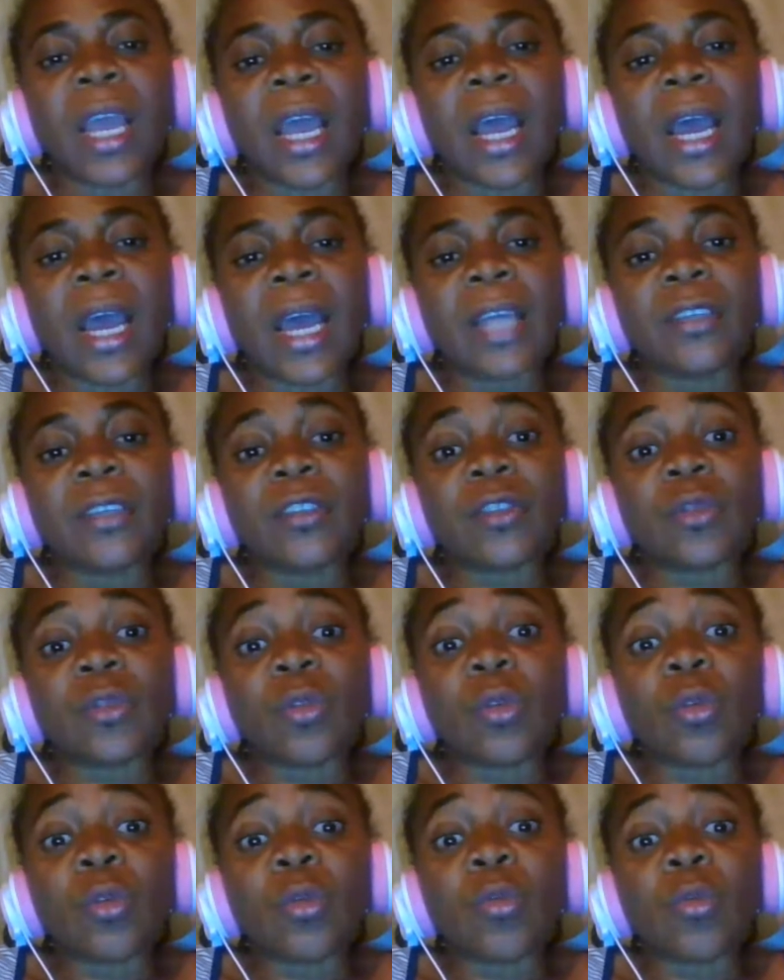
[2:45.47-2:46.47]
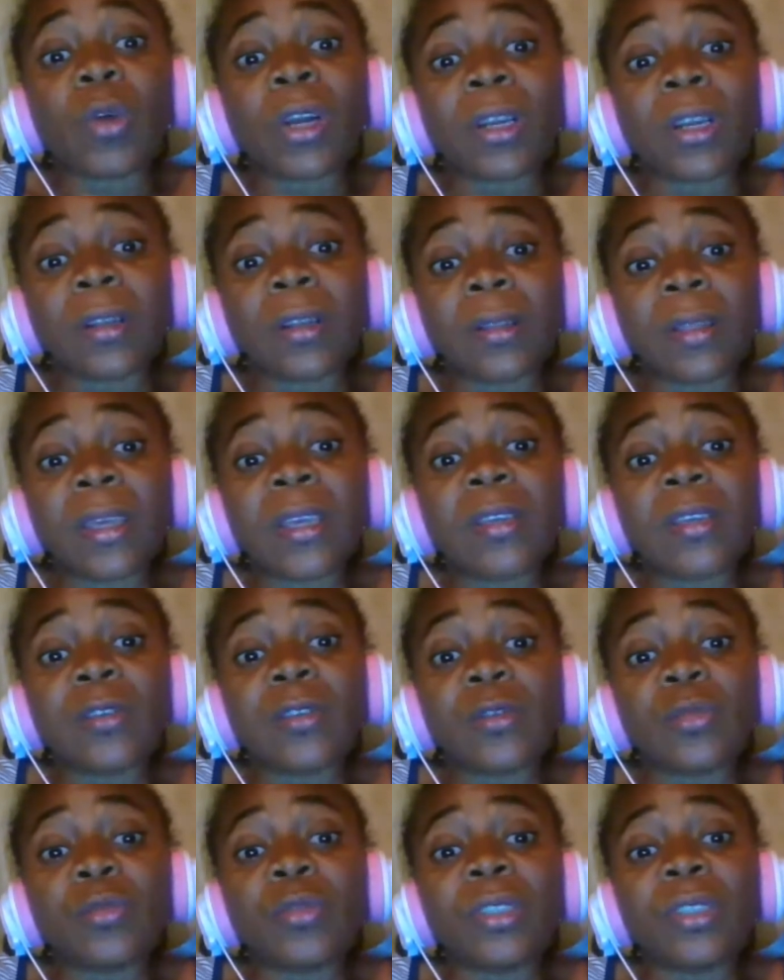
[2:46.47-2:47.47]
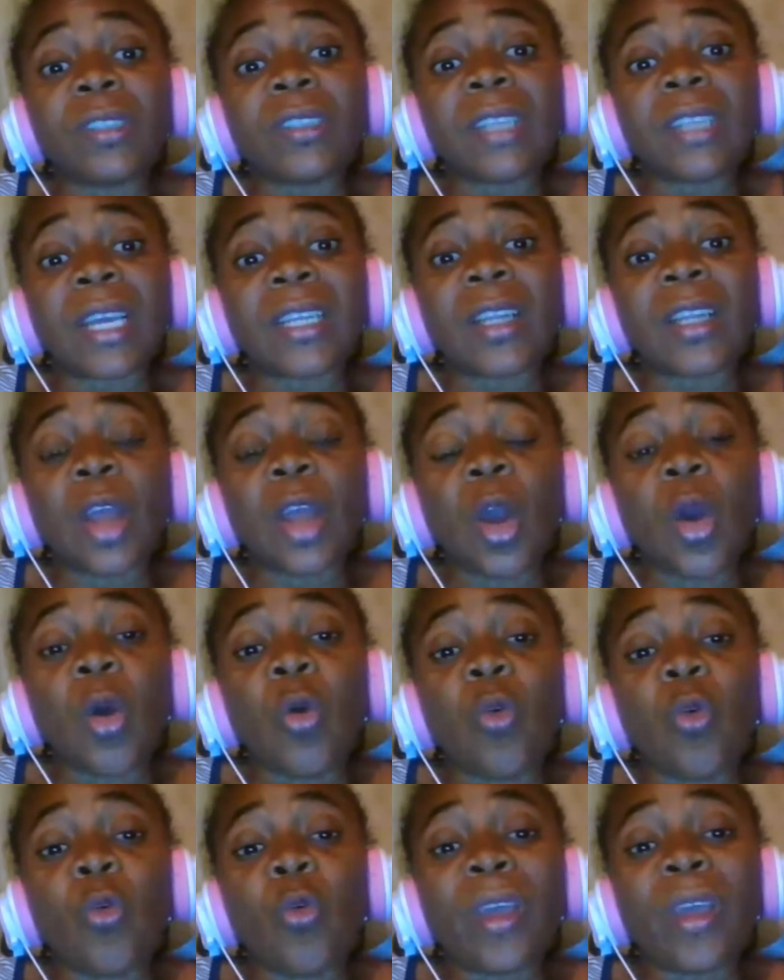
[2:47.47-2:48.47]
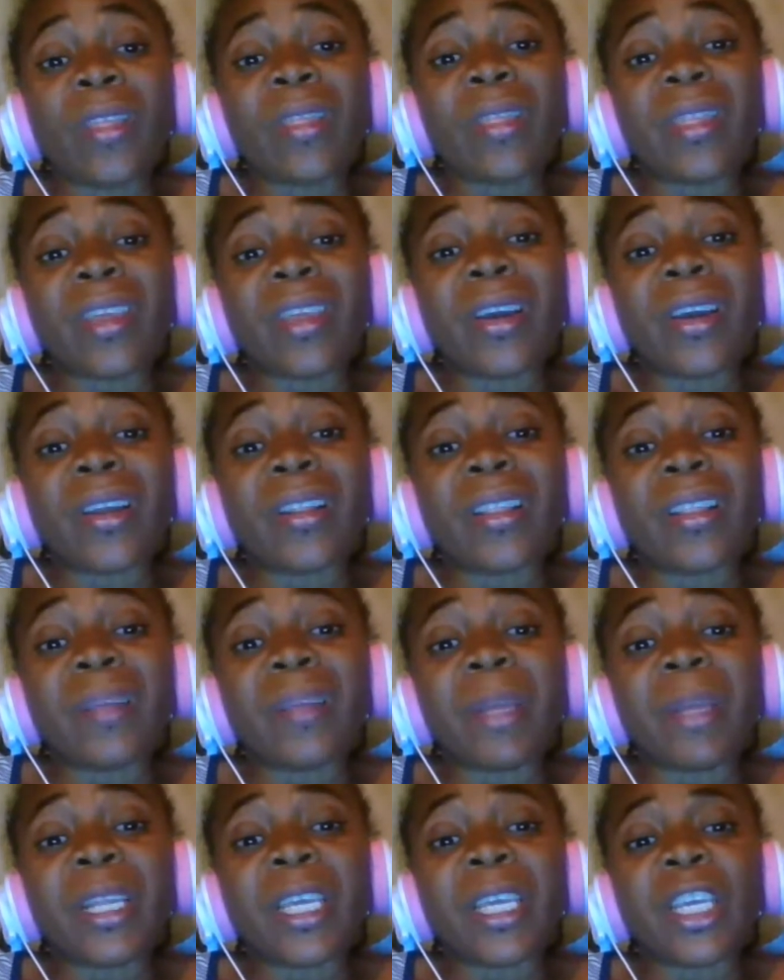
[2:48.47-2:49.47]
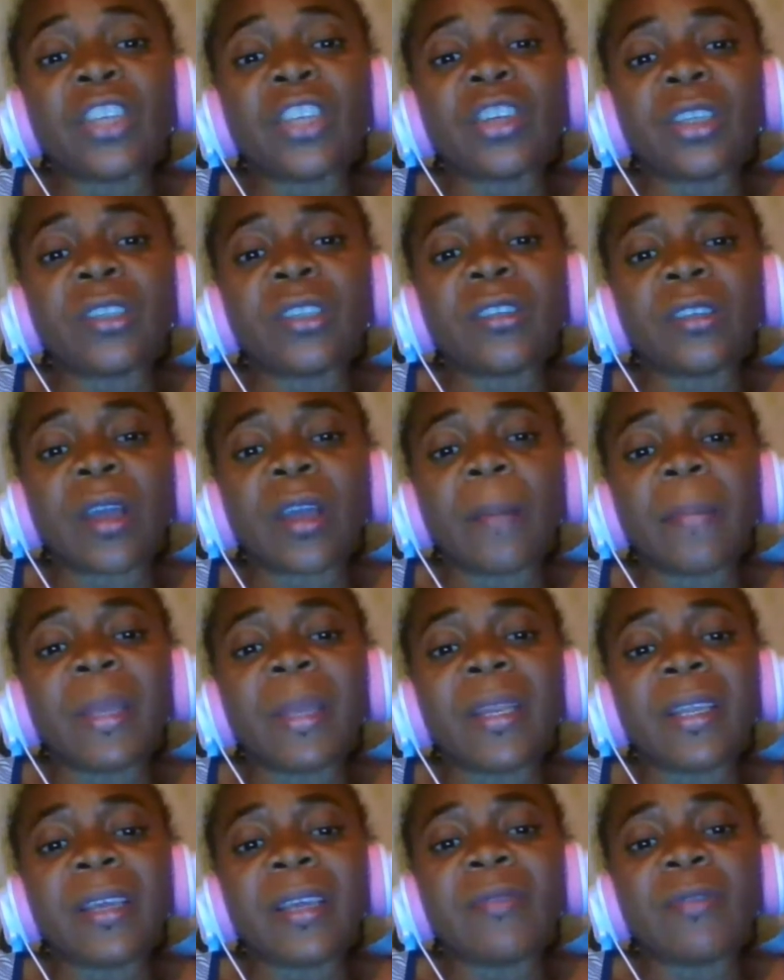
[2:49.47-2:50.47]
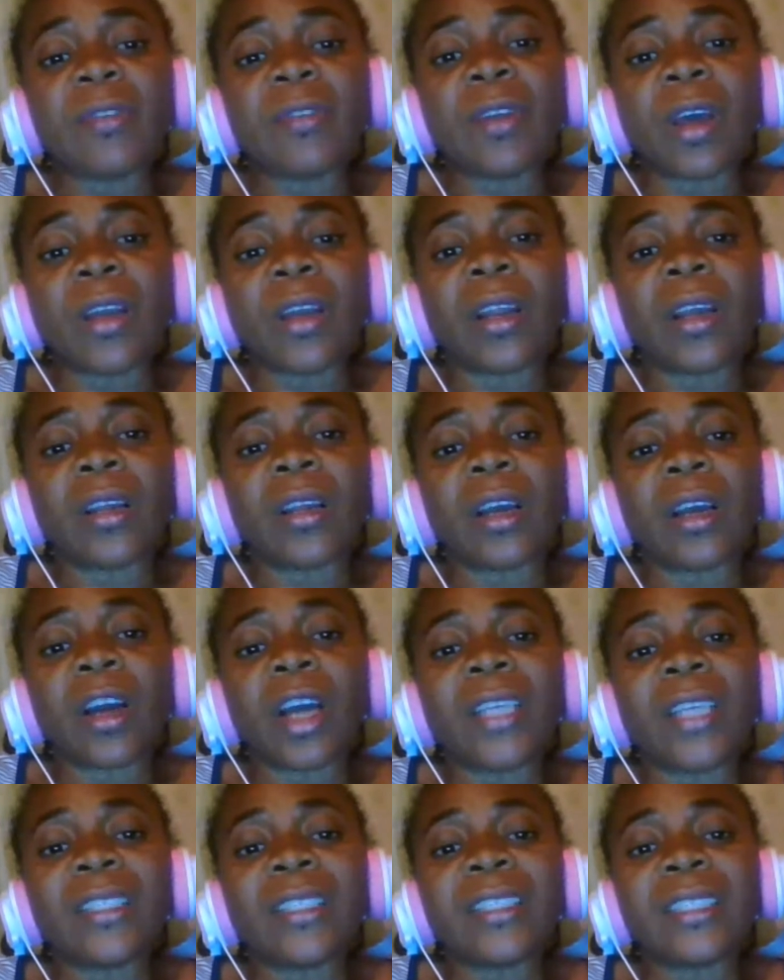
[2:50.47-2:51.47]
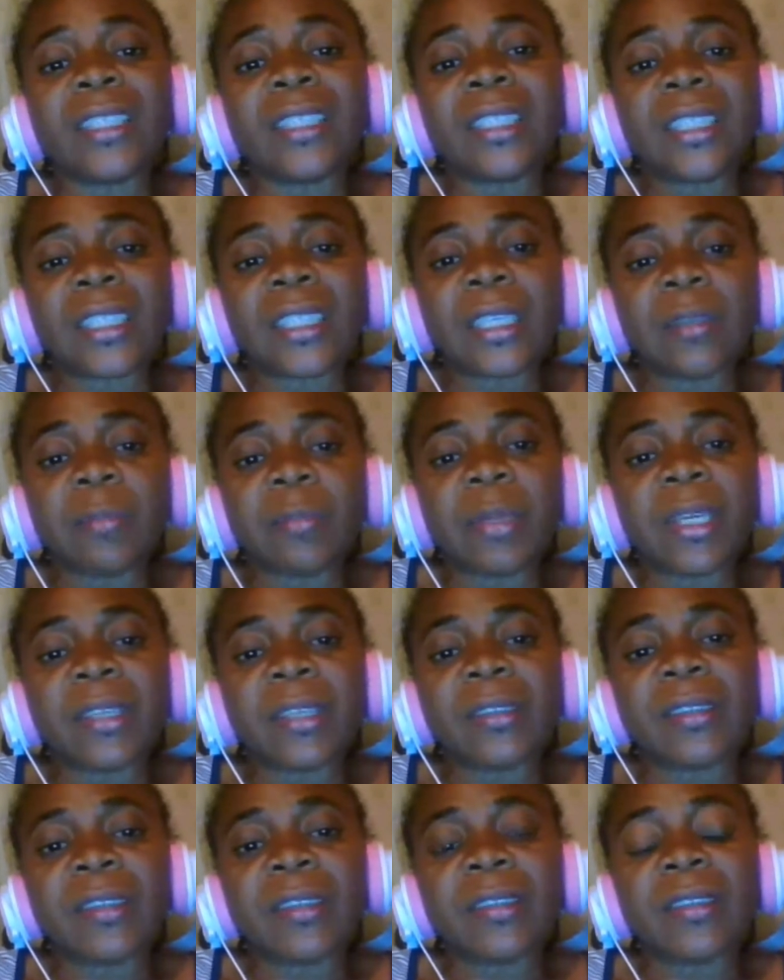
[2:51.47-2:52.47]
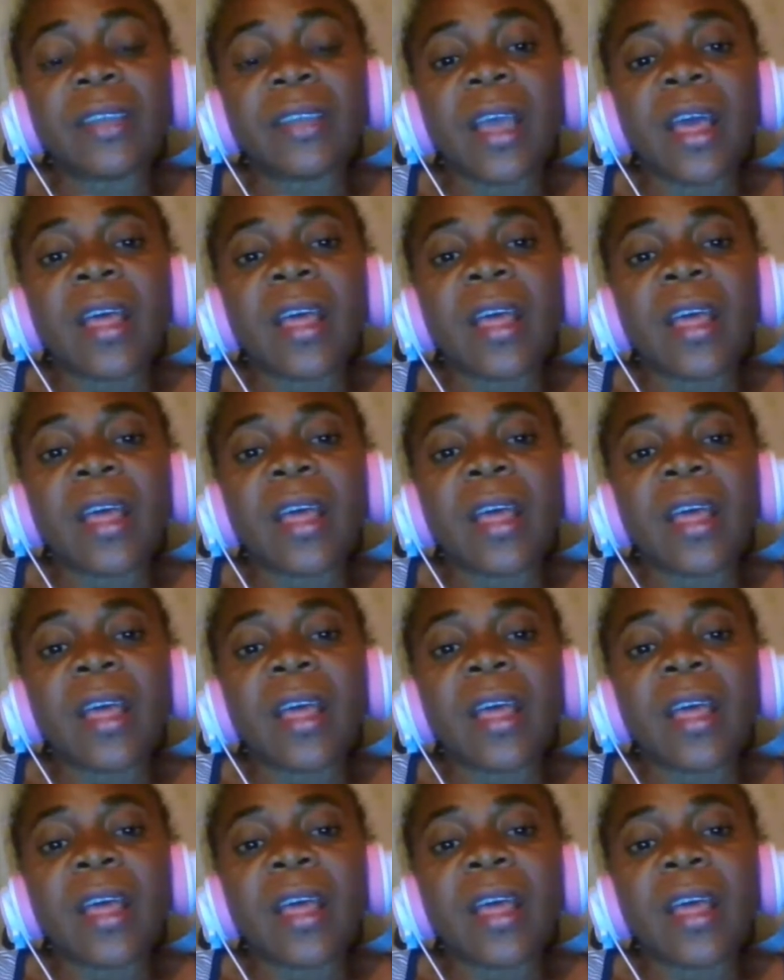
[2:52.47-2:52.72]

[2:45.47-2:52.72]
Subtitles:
And so one of the things too is that when the medication is not being given on a consistent basis,